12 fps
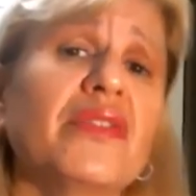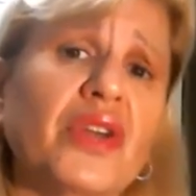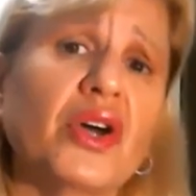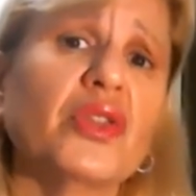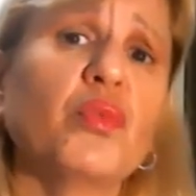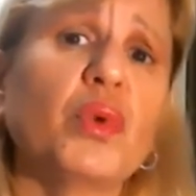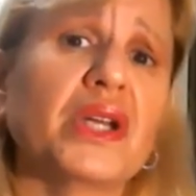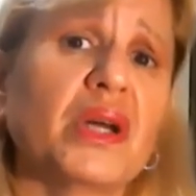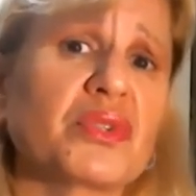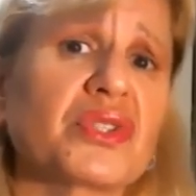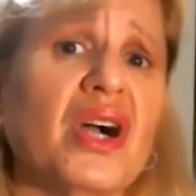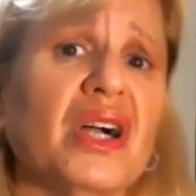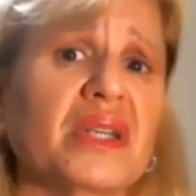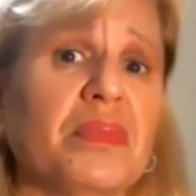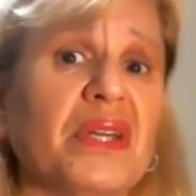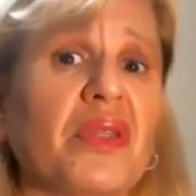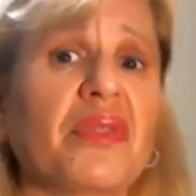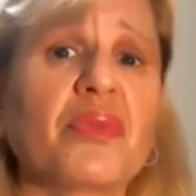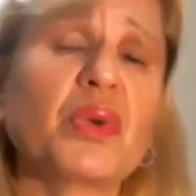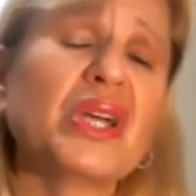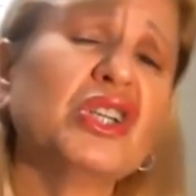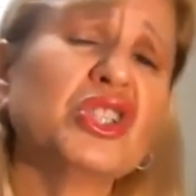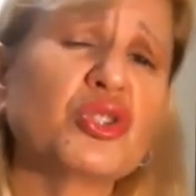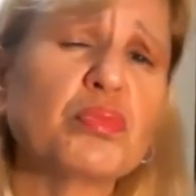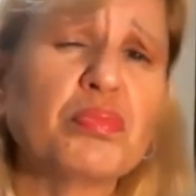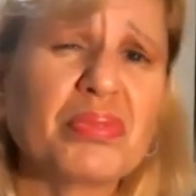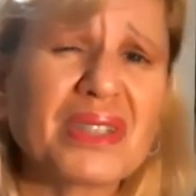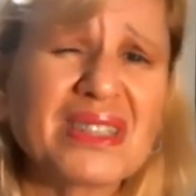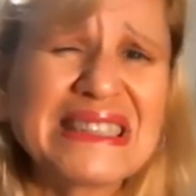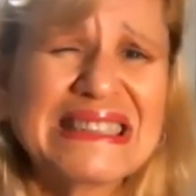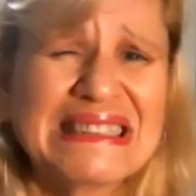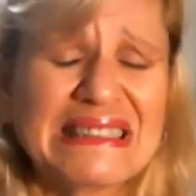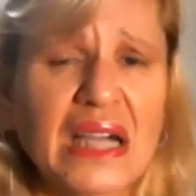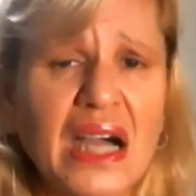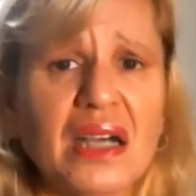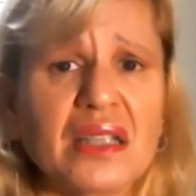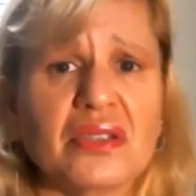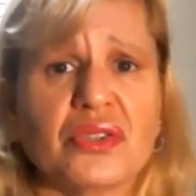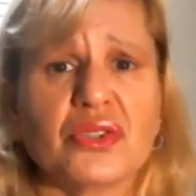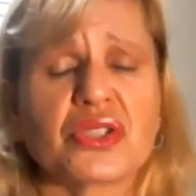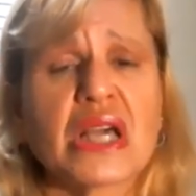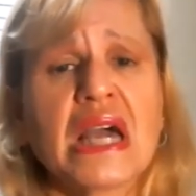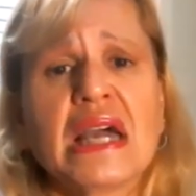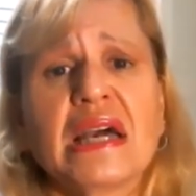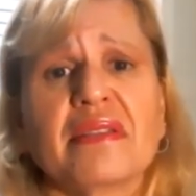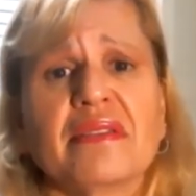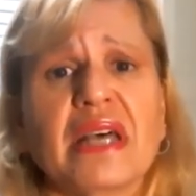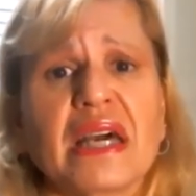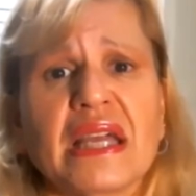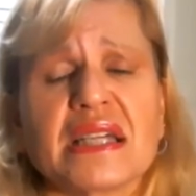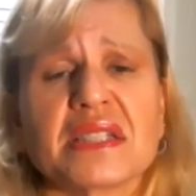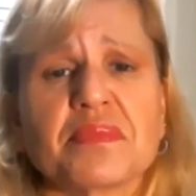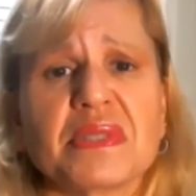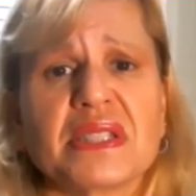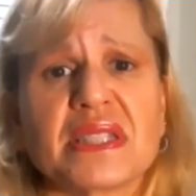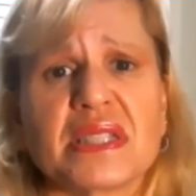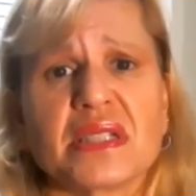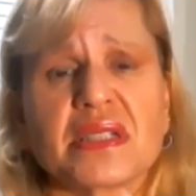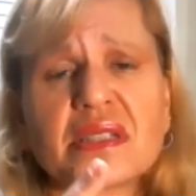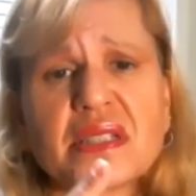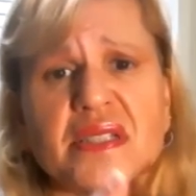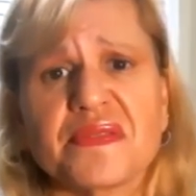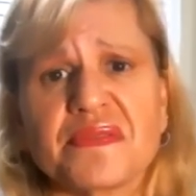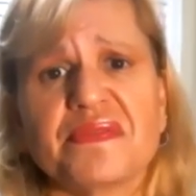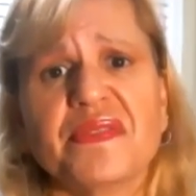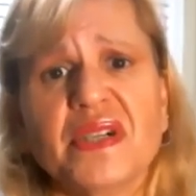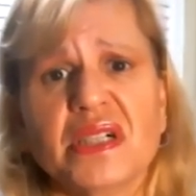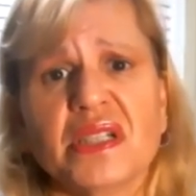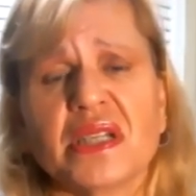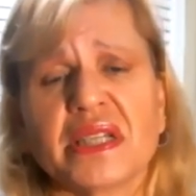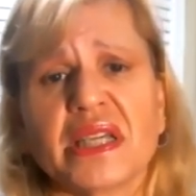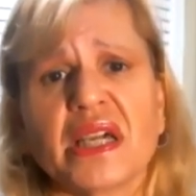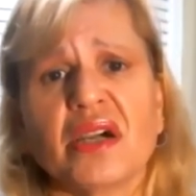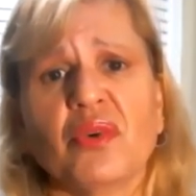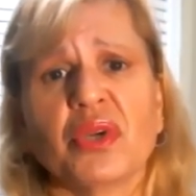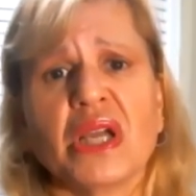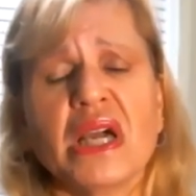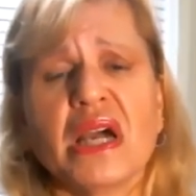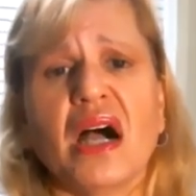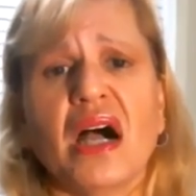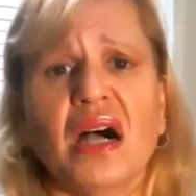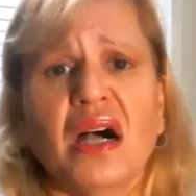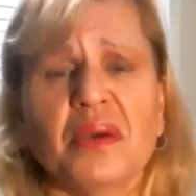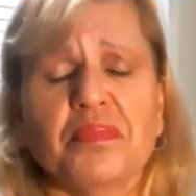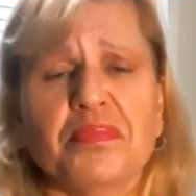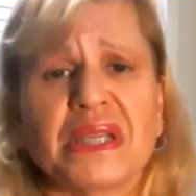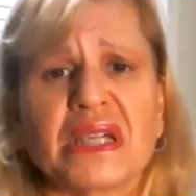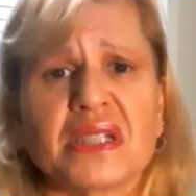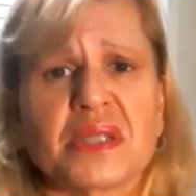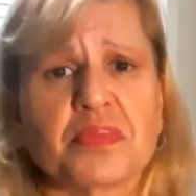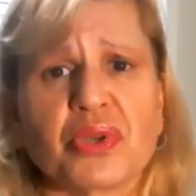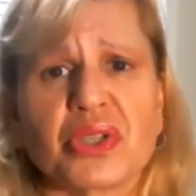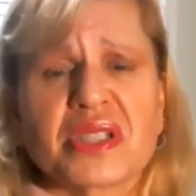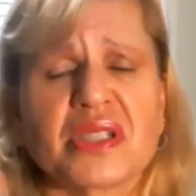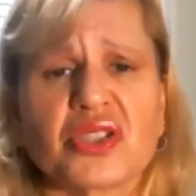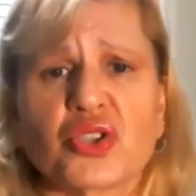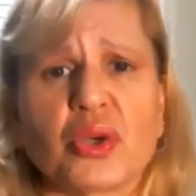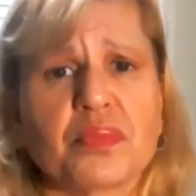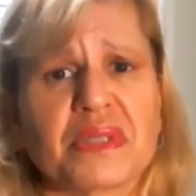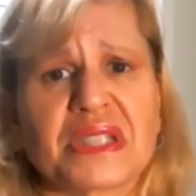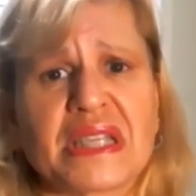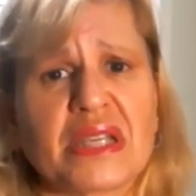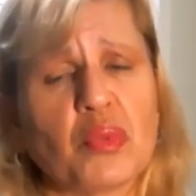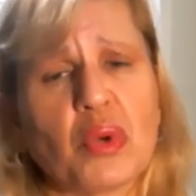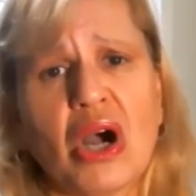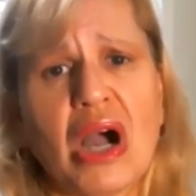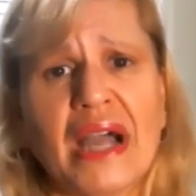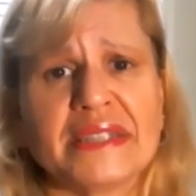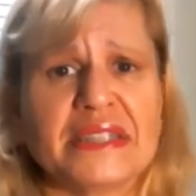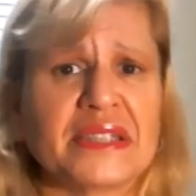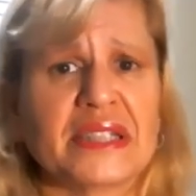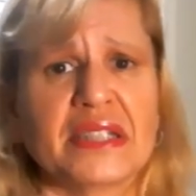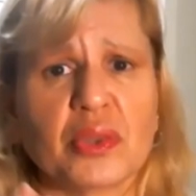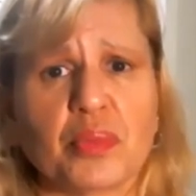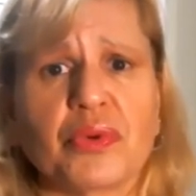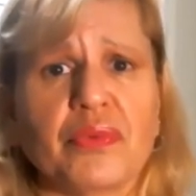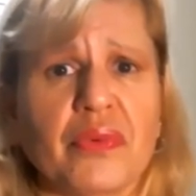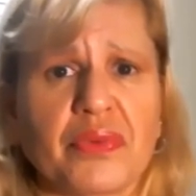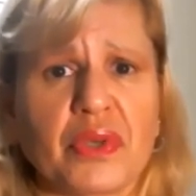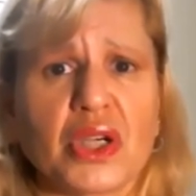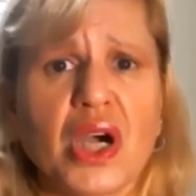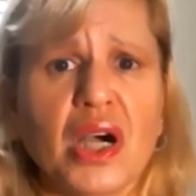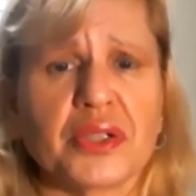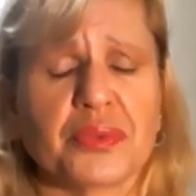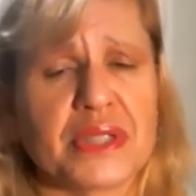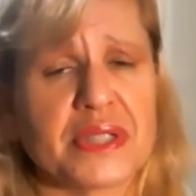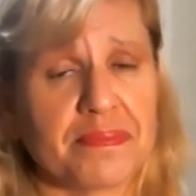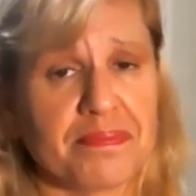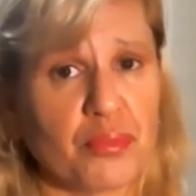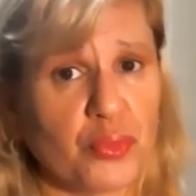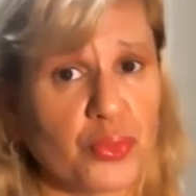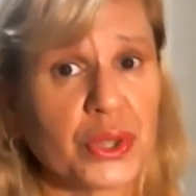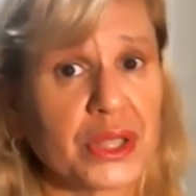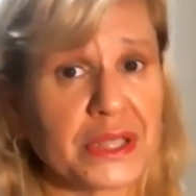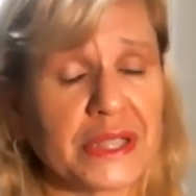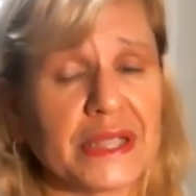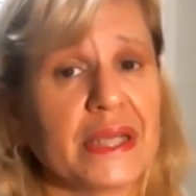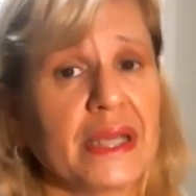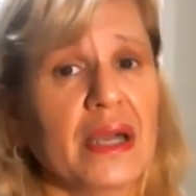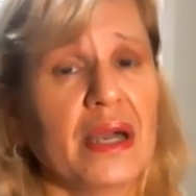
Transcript: the other one, I was talking about the $300 billion that has been sitting in this fund account because President Trump is saying, well, I need to get approval from Congress. Really.